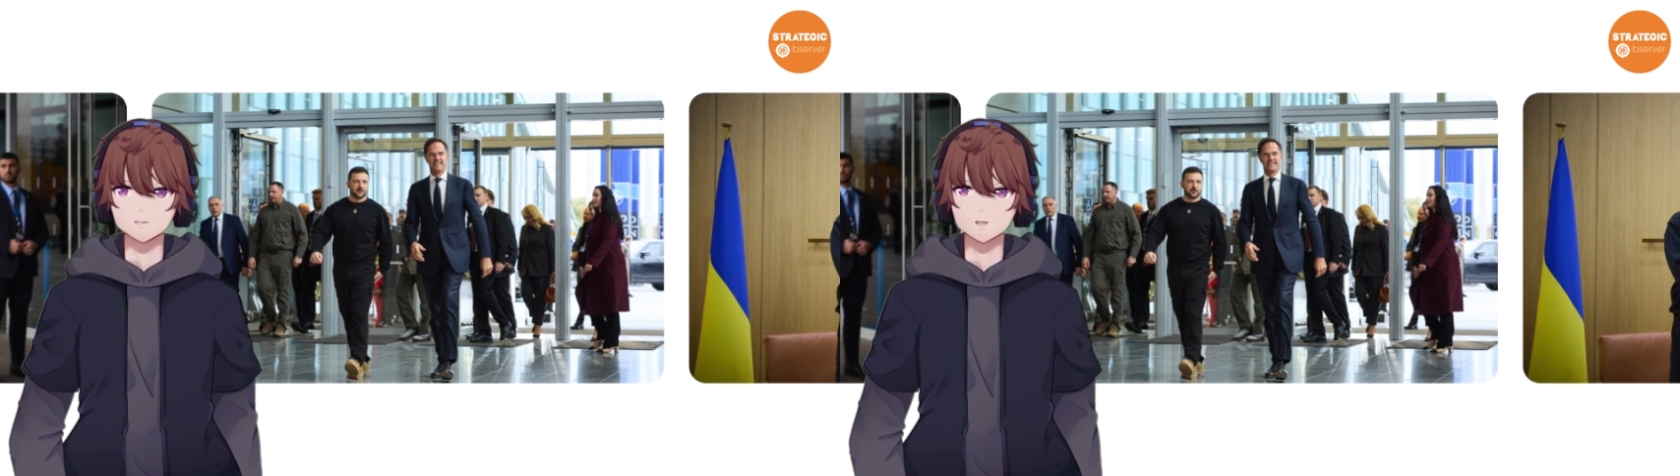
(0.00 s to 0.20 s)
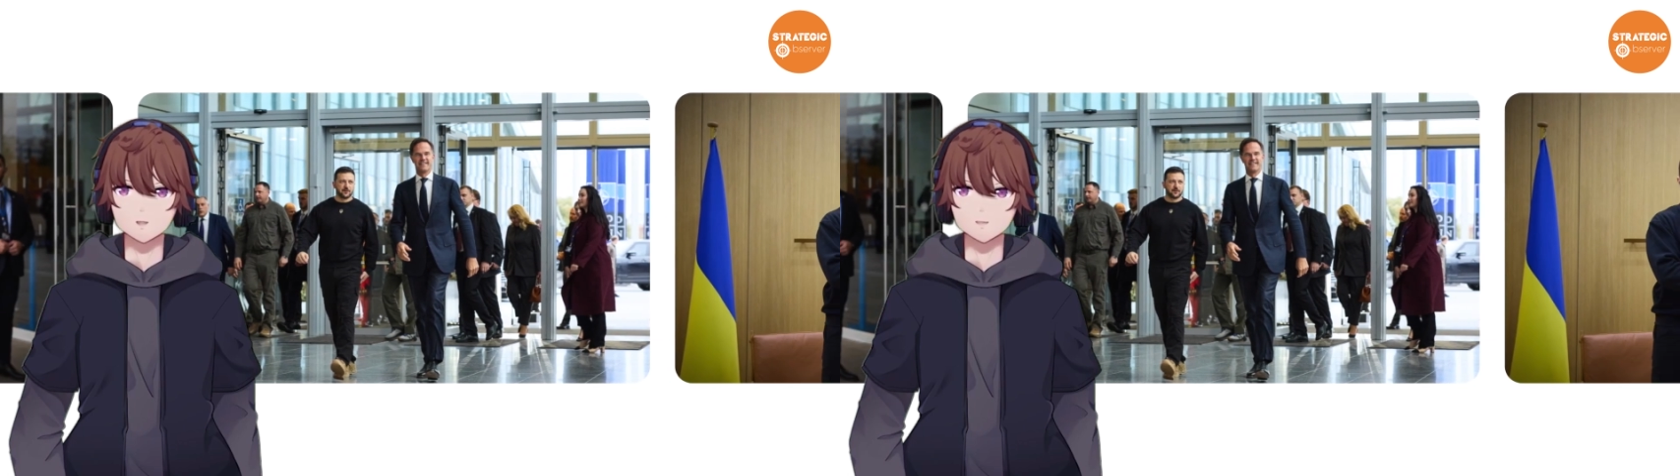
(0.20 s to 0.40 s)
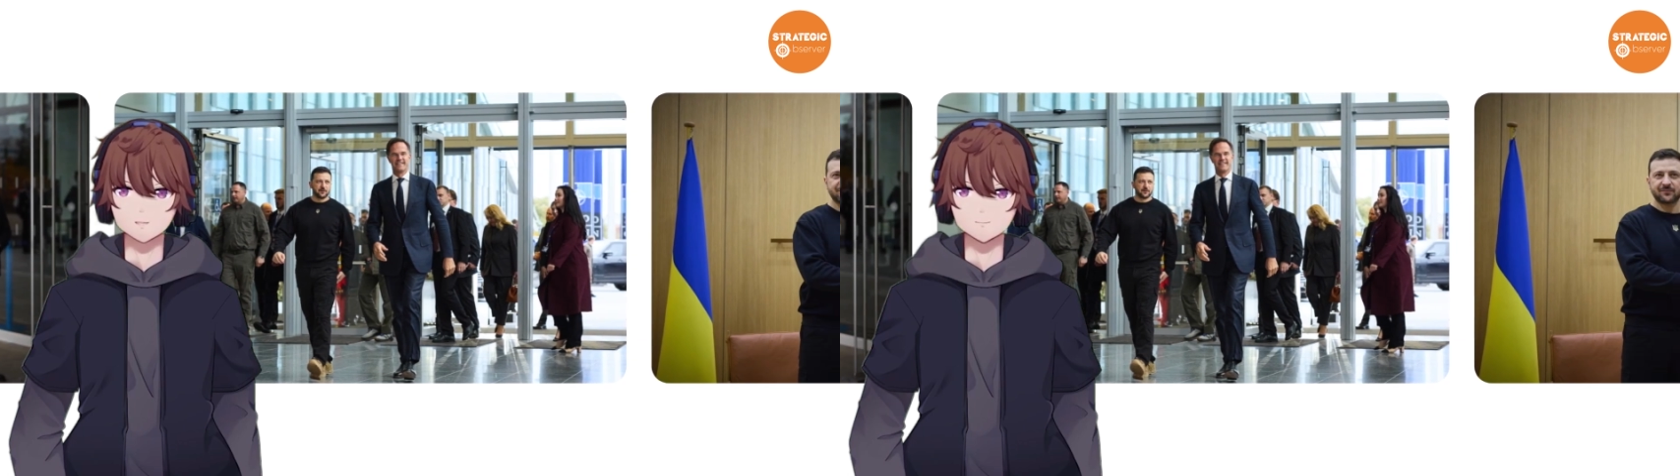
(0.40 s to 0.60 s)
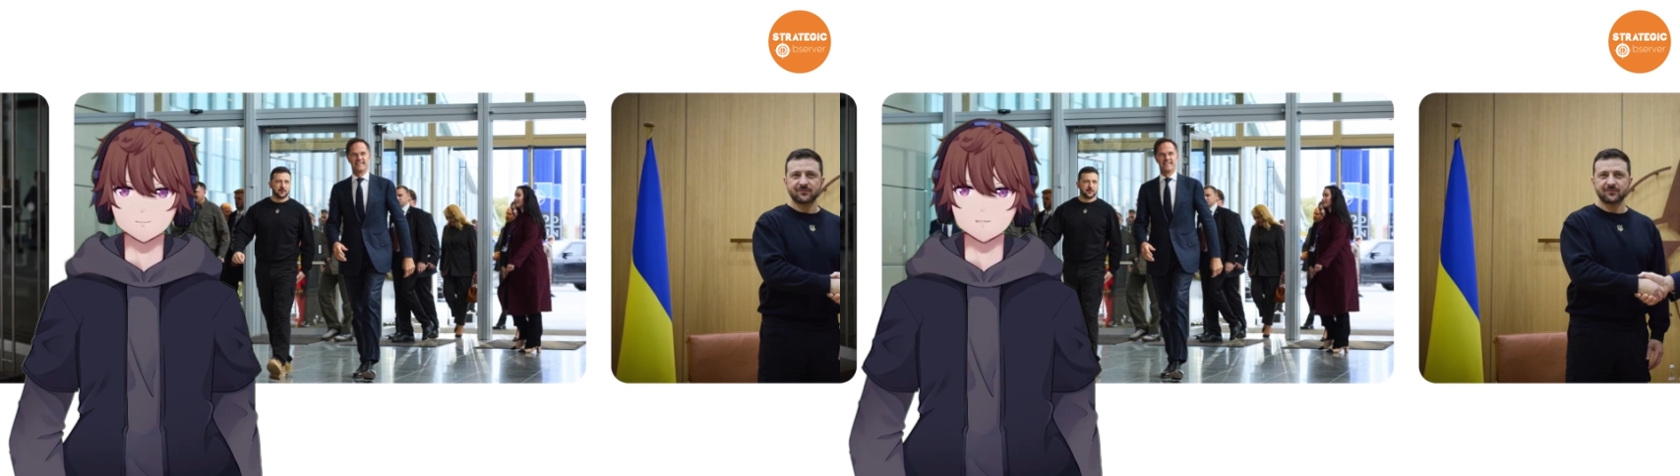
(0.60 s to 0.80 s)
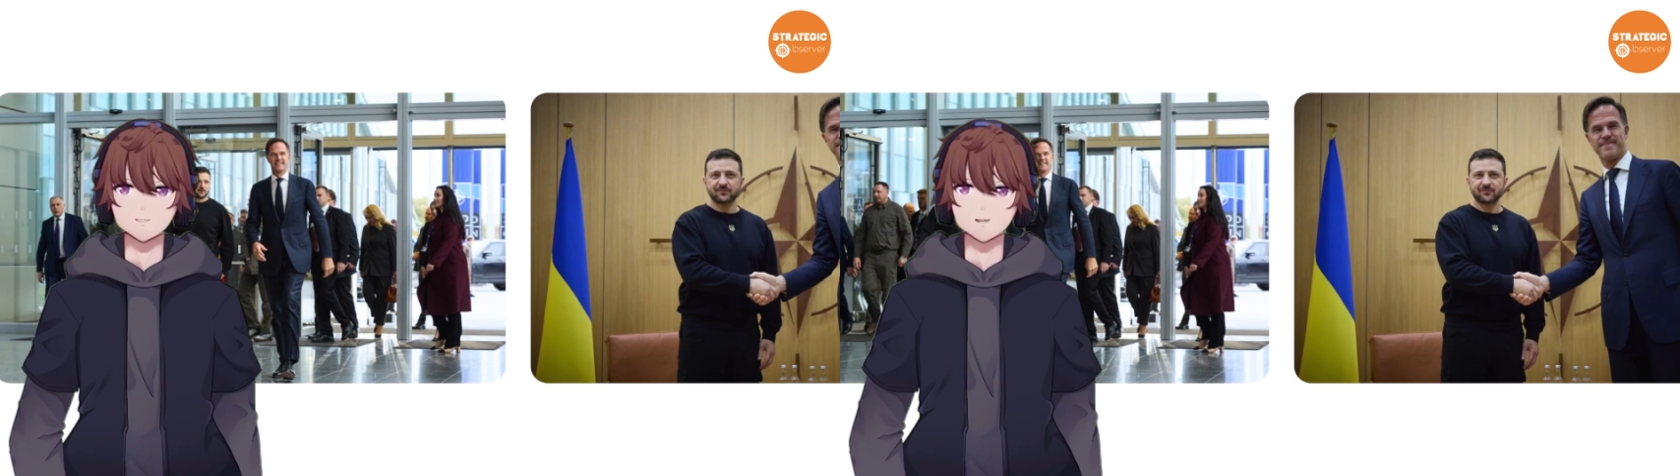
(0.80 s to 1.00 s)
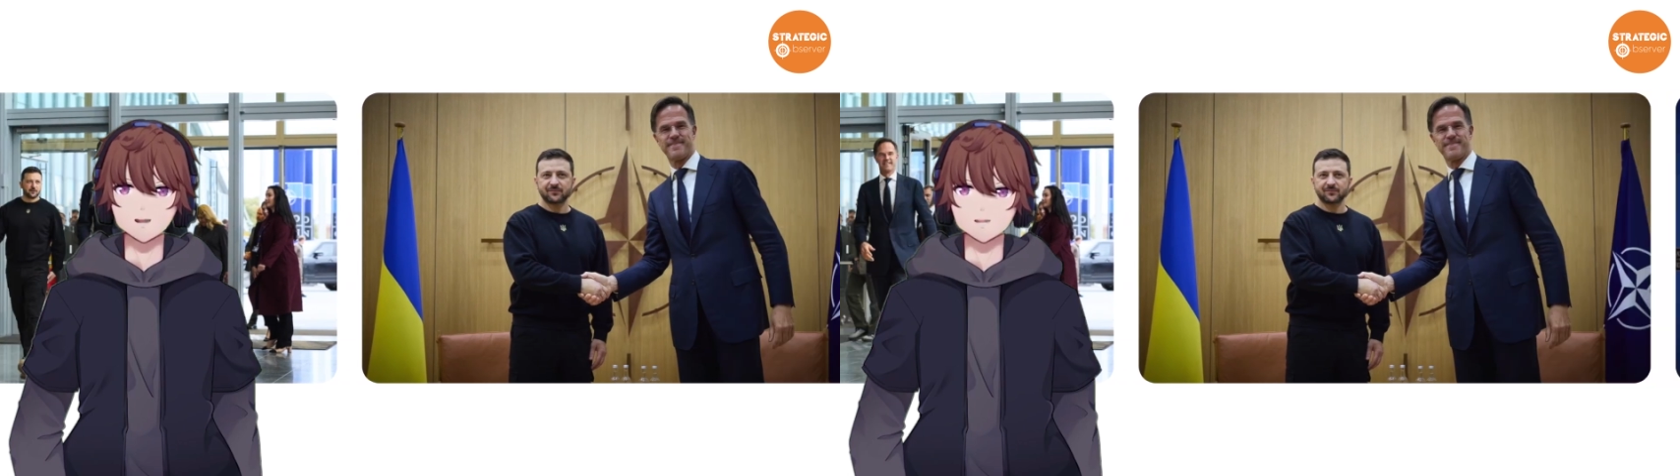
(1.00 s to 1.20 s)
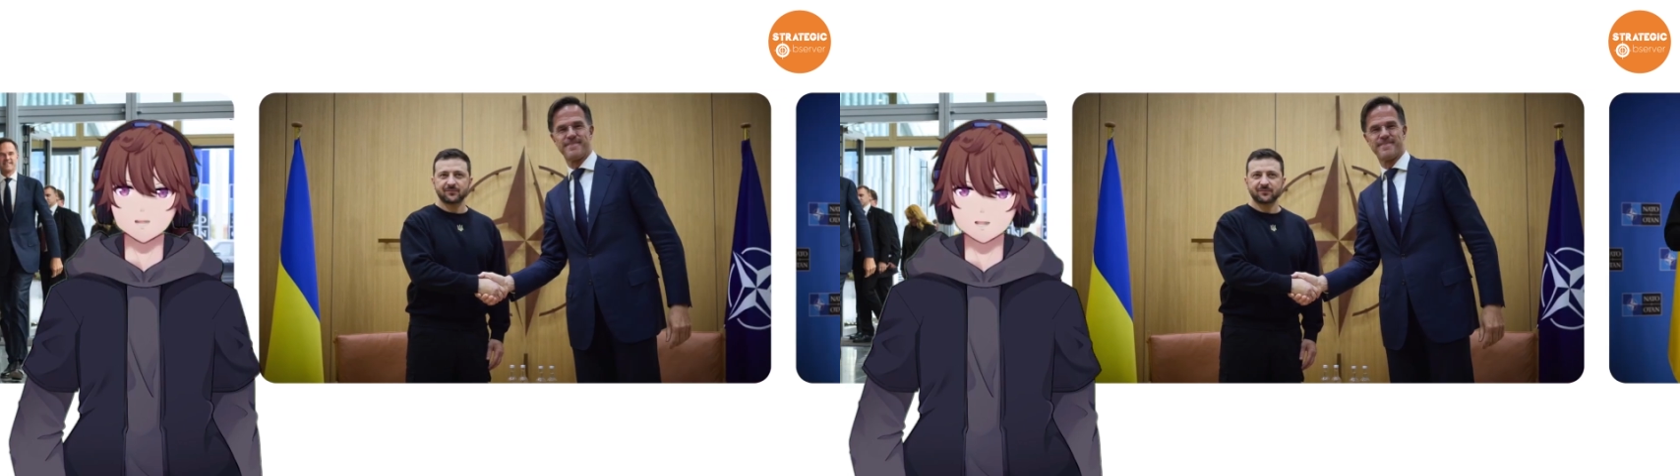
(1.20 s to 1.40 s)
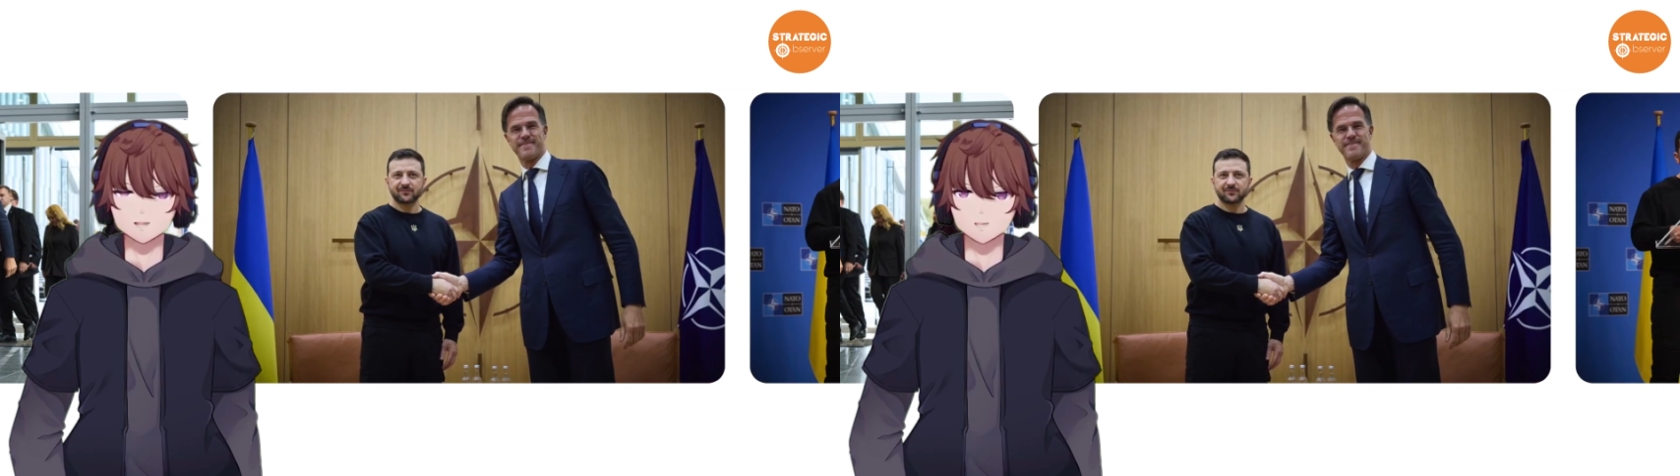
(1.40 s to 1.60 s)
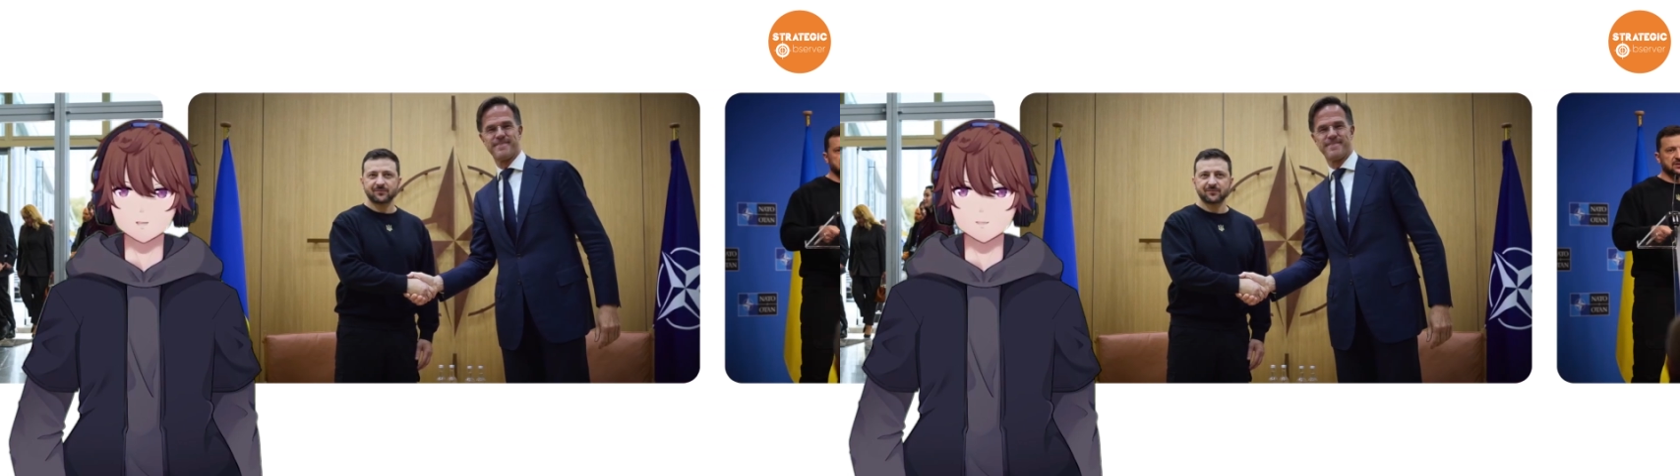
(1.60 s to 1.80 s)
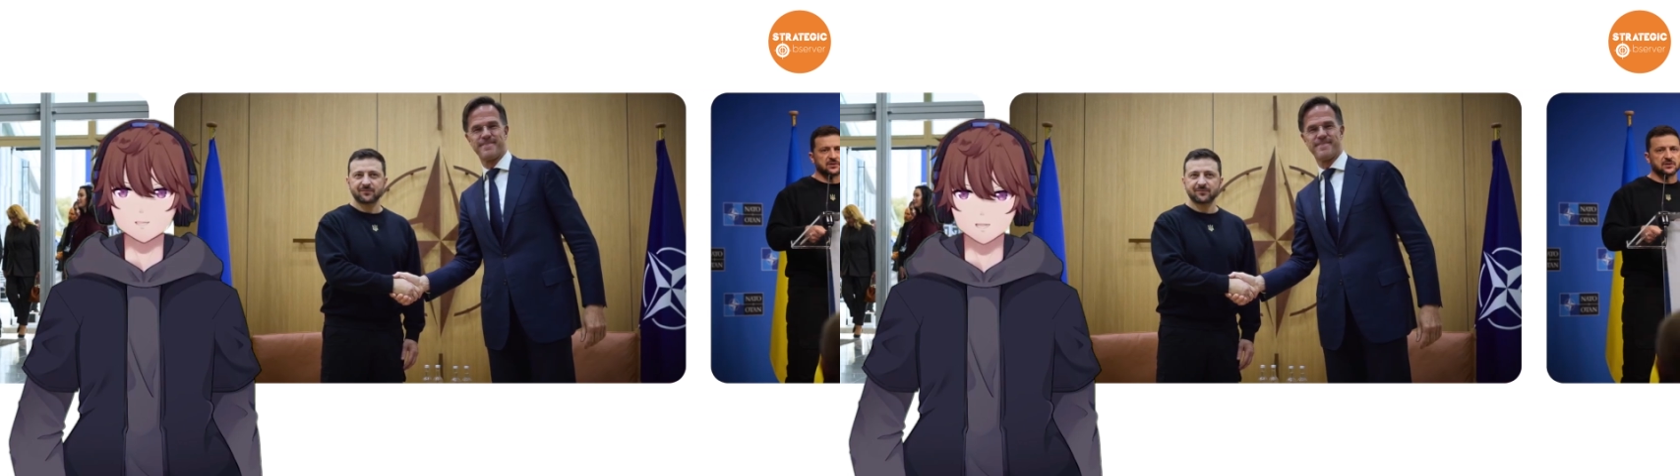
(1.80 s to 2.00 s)
while Ukraine understands formal
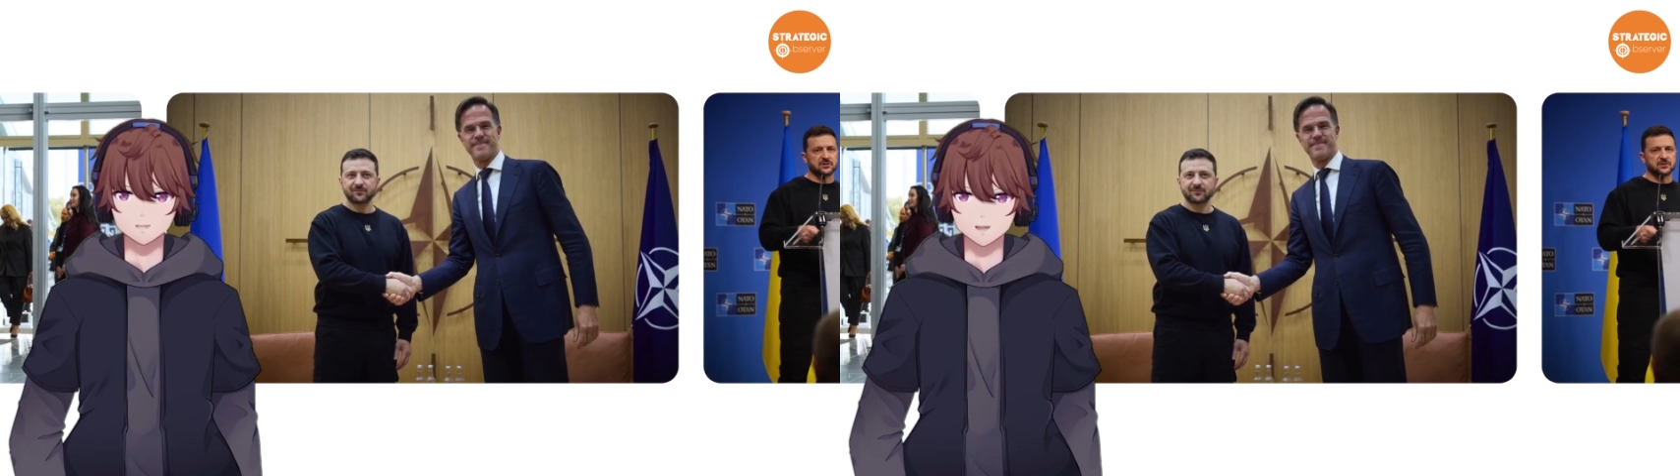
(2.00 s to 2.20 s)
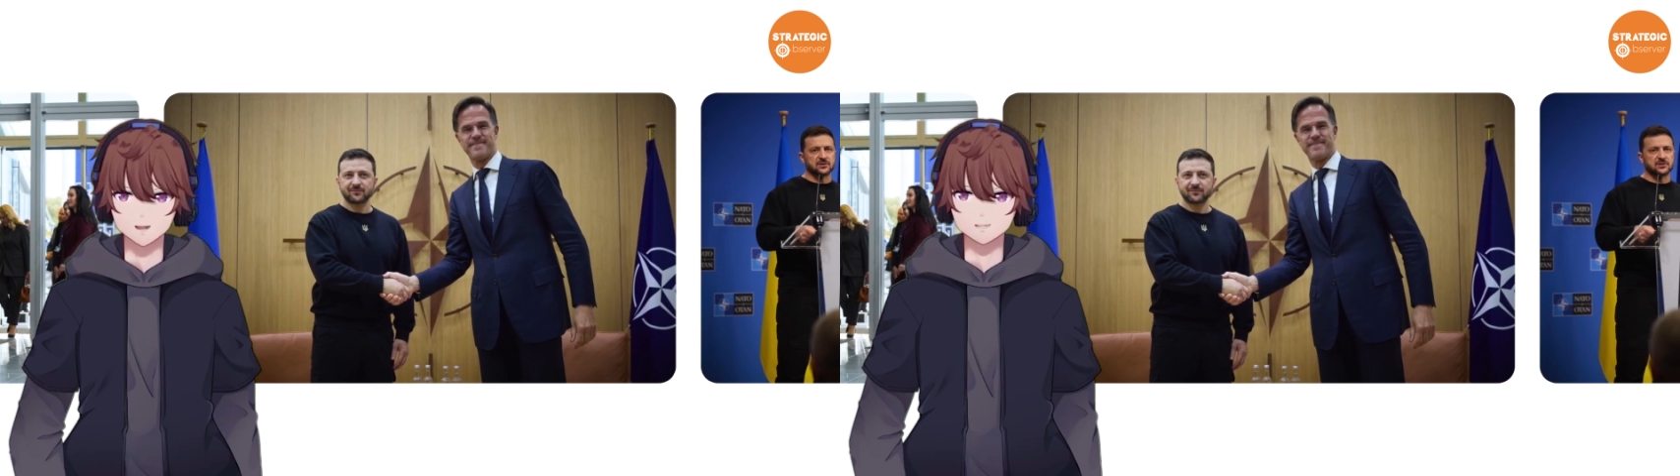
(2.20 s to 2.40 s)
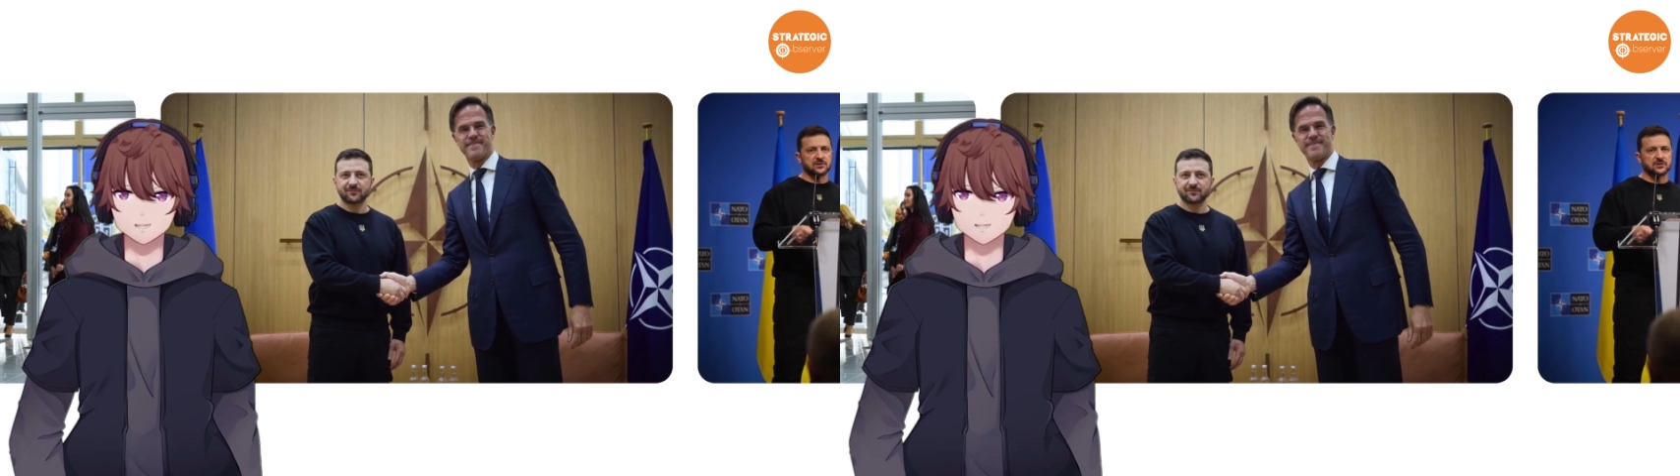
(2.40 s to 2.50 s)
NATO membership